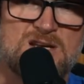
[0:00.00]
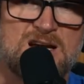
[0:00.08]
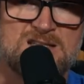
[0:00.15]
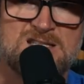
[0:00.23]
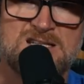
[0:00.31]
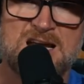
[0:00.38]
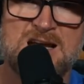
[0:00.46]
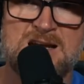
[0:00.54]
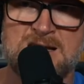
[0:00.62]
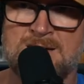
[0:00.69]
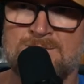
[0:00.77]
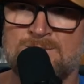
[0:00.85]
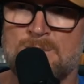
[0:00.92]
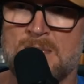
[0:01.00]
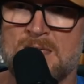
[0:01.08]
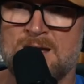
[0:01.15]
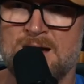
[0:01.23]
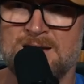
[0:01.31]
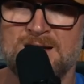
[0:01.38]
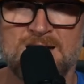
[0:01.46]
in 1980,
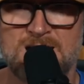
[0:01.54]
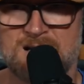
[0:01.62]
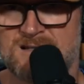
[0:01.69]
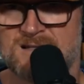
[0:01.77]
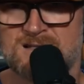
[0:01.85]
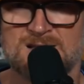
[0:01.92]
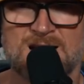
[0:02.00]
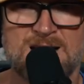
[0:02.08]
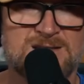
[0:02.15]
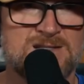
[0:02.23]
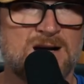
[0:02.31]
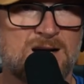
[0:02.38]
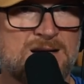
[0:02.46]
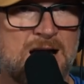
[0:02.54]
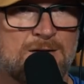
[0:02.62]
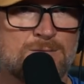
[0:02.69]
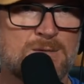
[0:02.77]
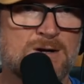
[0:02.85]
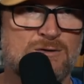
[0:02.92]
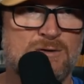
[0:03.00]
and then he gets his legs knocked out
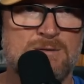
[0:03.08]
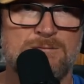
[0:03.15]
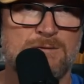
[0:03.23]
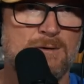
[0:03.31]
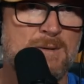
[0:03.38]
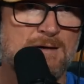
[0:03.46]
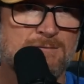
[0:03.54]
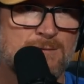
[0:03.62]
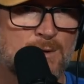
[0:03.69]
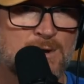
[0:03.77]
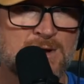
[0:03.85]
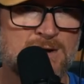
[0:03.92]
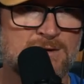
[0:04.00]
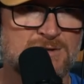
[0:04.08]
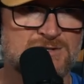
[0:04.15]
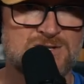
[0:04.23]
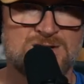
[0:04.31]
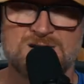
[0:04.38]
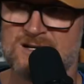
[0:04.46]
from under him for about 4 years